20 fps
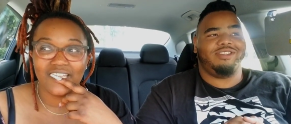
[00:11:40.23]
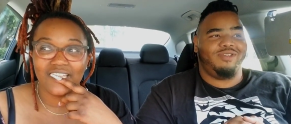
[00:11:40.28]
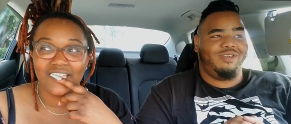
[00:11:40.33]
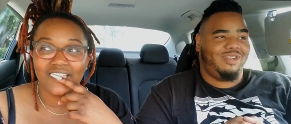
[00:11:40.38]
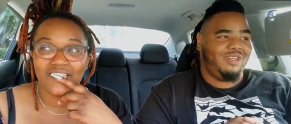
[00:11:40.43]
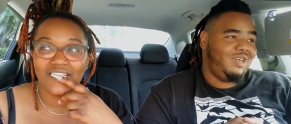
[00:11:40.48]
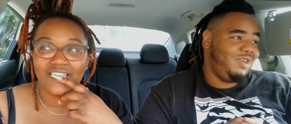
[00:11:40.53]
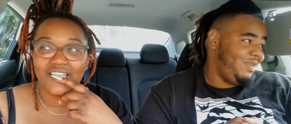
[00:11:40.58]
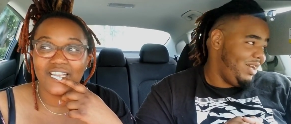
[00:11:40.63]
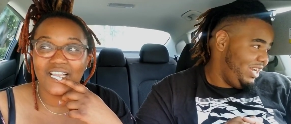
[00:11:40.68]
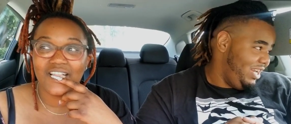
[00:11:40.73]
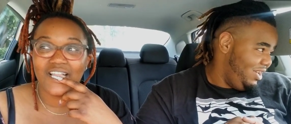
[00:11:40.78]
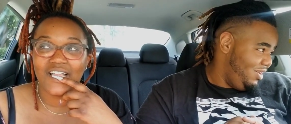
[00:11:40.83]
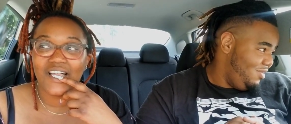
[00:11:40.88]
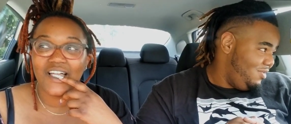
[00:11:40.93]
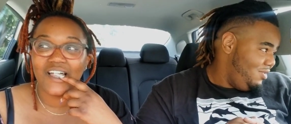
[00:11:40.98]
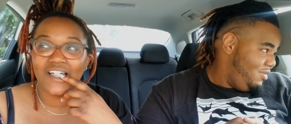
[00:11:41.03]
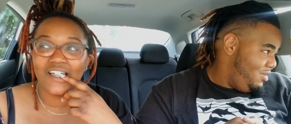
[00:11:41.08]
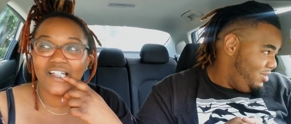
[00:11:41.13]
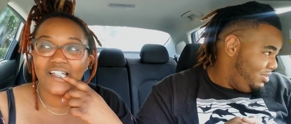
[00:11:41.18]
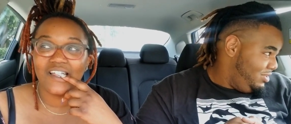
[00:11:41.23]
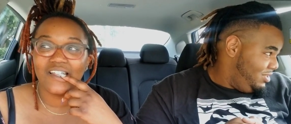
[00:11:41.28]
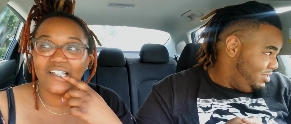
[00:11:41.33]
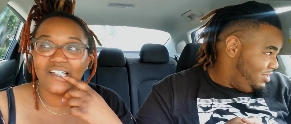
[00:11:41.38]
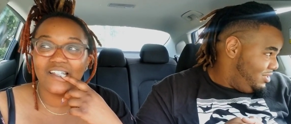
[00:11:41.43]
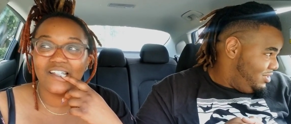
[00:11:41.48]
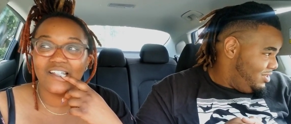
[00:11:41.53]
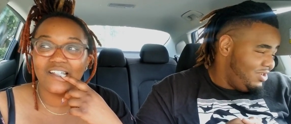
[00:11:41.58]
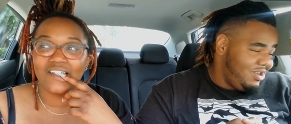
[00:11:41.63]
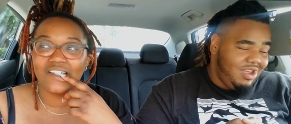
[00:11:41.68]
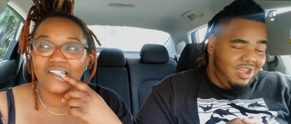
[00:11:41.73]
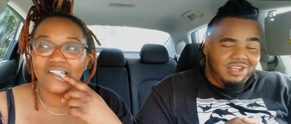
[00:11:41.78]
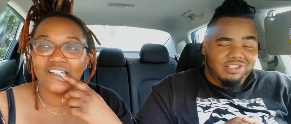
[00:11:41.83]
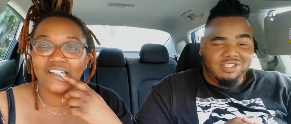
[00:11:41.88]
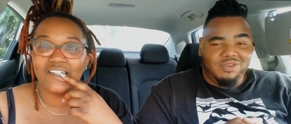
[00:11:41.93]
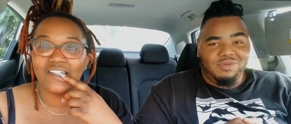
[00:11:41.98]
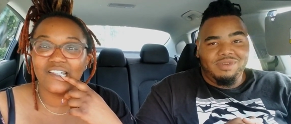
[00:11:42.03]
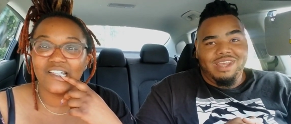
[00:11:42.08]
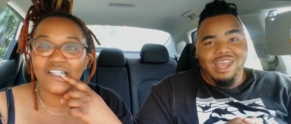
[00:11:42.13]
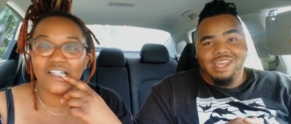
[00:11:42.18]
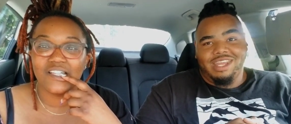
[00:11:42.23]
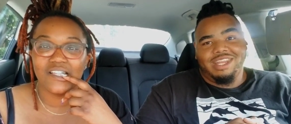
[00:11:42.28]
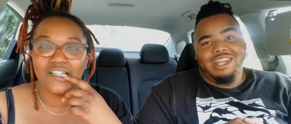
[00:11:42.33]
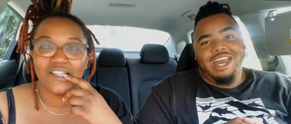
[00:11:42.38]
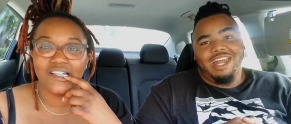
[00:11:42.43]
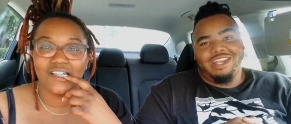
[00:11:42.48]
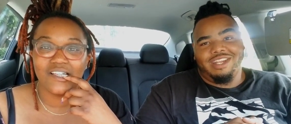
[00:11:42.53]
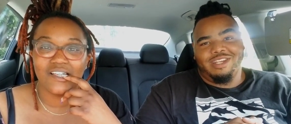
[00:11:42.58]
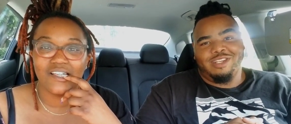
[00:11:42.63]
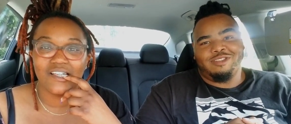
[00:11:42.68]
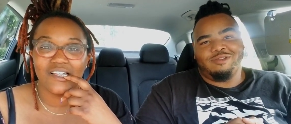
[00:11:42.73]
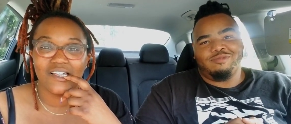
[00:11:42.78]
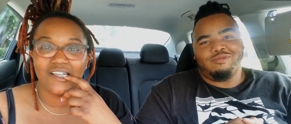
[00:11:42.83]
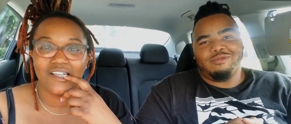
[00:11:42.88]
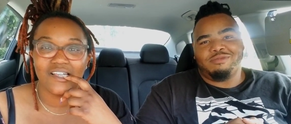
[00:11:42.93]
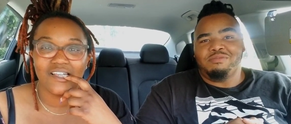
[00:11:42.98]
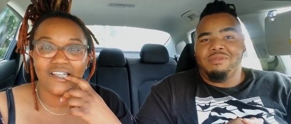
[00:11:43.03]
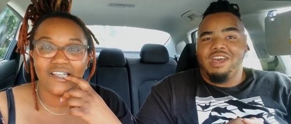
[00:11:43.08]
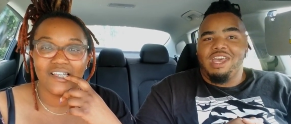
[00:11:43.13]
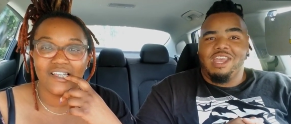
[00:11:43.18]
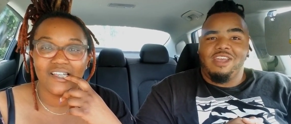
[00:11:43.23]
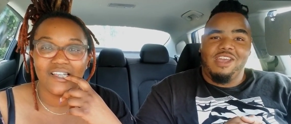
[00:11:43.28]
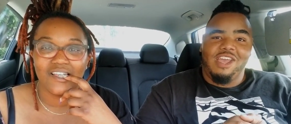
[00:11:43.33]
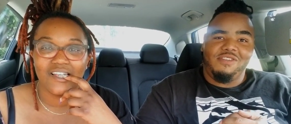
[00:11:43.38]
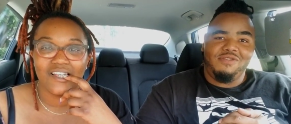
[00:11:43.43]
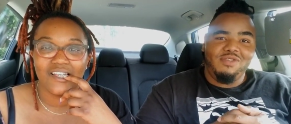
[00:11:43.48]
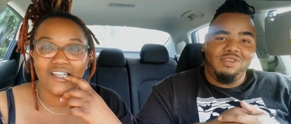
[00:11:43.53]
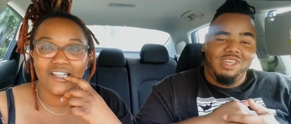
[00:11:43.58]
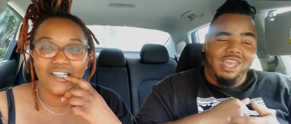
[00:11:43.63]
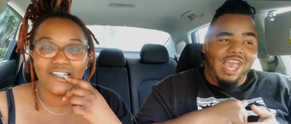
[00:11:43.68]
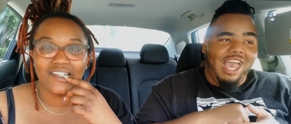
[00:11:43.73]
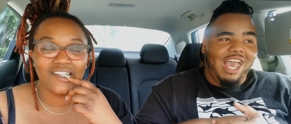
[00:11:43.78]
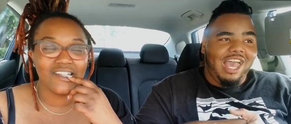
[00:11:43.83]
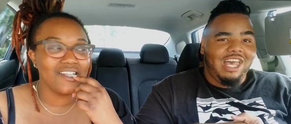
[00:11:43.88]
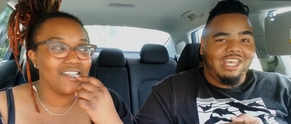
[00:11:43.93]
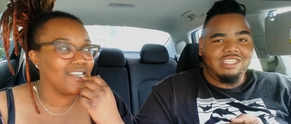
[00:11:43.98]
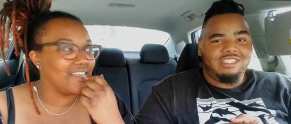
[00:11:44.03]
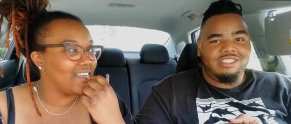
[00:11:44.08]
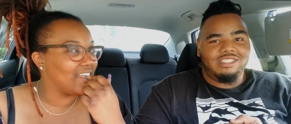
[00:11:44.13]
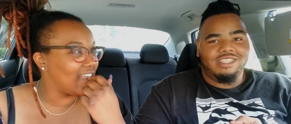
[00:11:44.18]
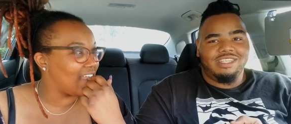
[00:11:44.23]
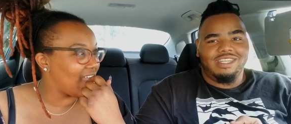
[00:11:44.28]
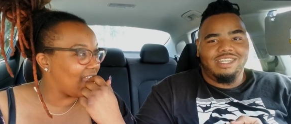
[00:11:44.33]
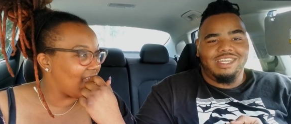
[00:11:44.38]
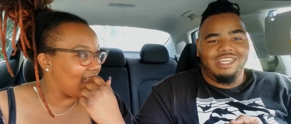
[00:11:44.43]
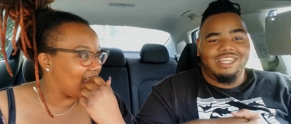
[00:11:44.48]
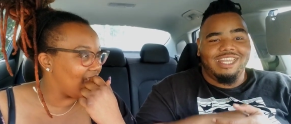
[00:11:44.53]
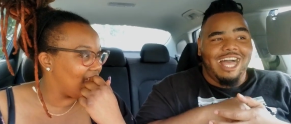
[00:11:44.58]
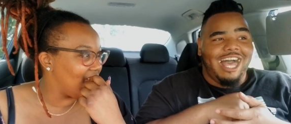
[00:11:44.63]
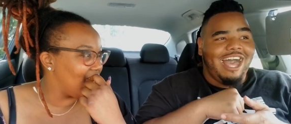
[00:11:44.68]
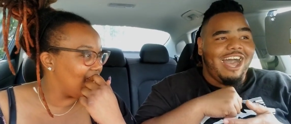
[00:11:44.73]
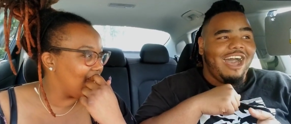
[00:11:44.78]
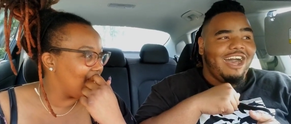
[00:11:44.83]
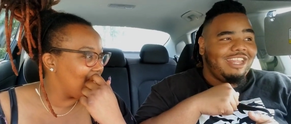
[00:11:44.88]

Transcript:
Speaker 1: going on right now. So we gotta get out of here. But if you guys uh,